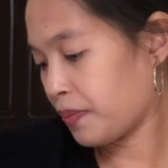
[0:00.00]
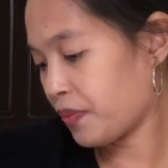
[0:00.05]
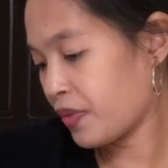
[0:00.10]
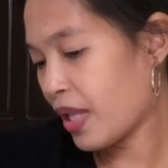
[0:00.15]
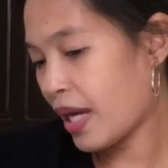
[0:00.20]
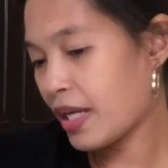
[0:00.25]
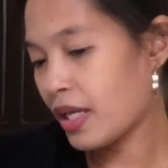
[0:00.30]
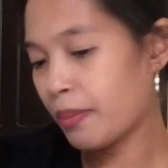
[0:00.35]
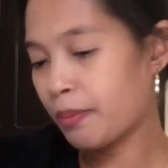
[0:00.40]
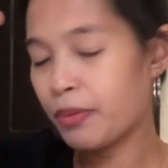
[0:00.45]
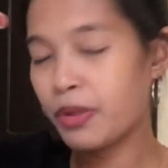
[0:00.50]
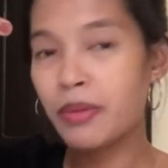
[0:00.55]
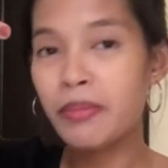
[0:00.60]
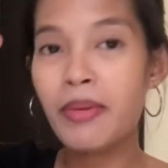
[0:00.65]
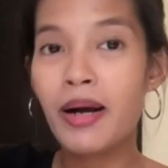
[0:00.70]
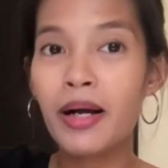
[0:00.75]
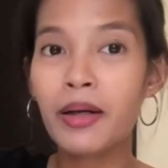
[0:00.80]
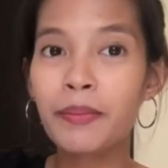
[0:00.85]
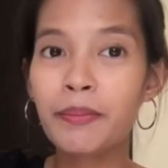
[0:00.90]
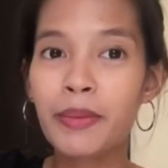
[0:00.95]
diaper
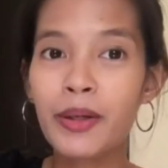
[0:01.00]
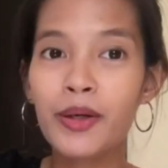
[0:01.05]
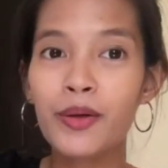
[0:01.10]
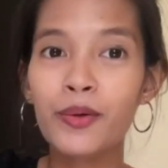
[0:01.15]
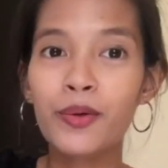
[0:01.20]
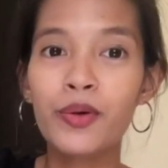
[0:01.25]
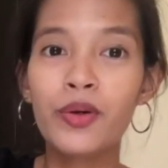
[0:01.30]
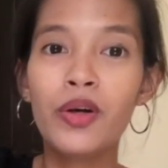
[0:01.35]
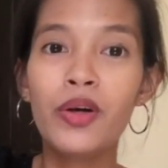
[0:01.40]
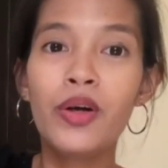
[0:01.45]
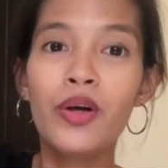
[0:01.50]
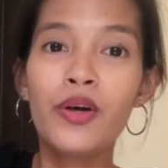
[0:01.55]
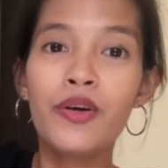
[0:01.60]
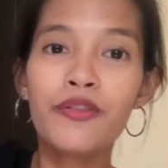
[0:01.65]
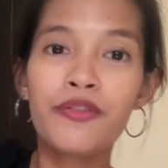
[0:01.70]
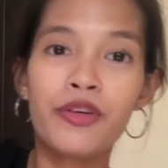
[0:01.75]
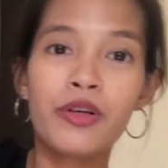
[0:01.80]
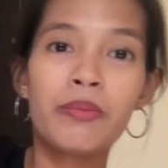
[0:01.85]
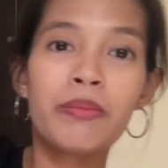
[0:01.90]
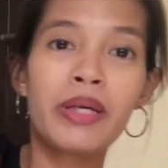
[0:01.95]
bag, pero
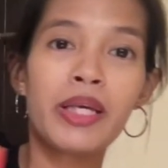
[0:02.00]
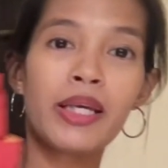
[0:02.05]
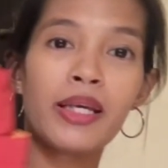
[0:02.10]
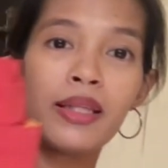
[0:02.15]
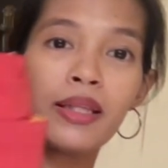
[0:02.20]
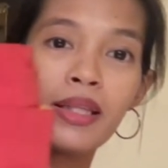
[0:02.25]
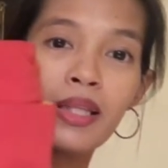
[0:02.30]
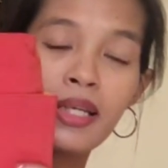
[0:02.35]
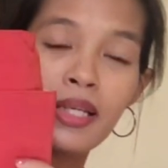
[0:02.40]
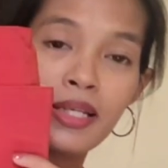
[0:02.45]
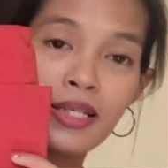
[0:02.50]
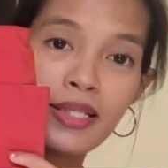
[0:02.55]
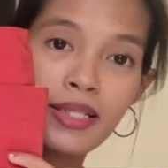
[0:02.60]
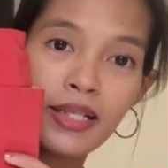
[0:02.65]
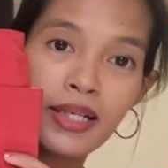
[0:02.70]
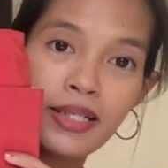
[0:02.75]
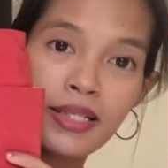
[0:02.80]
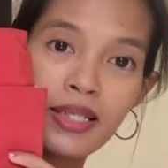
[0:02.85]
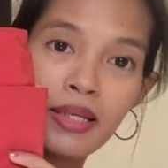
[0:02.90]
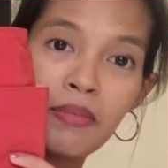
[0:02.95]
for me, it is
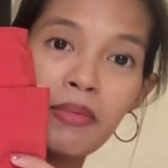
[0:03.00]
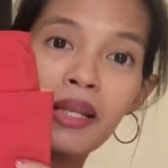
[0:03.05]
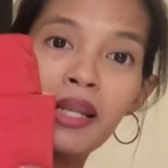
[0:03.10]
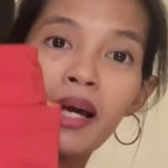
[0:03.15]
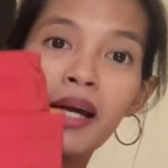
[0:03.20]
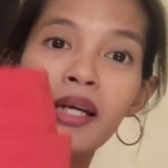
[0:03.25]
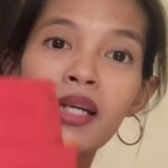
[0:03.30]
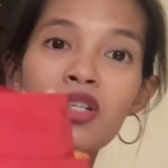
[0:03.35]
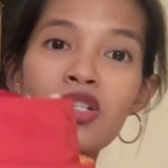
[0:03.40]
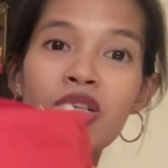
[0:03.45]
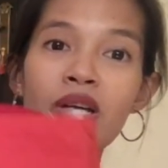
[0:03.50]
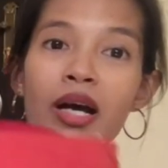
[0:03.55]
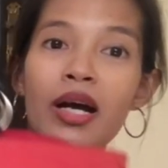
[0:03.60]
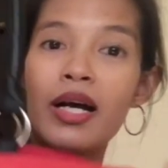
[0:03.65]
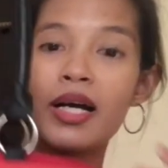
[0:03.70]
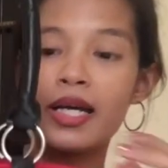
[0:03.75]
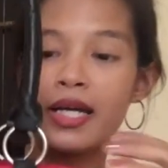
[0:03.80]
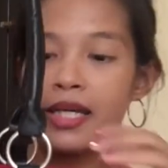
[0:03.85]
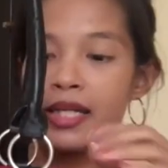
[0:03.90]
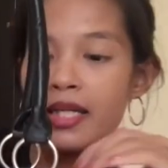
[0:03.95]
kasi malaki siya
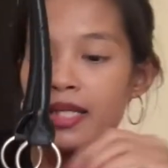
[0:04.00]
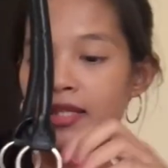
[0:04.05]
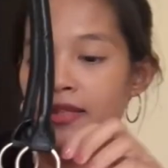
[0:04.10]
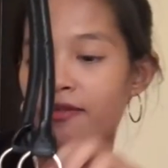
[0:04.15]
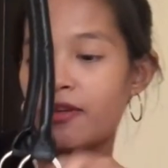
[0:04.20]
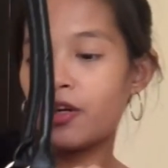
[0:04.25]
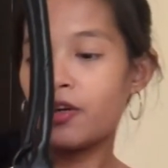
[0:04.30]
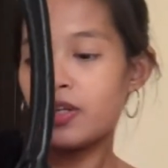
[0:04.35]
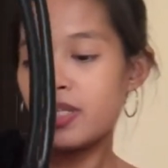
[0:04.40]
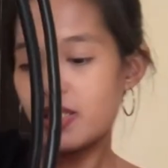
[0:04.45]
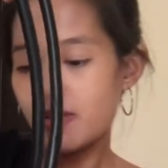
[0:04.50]
and it's very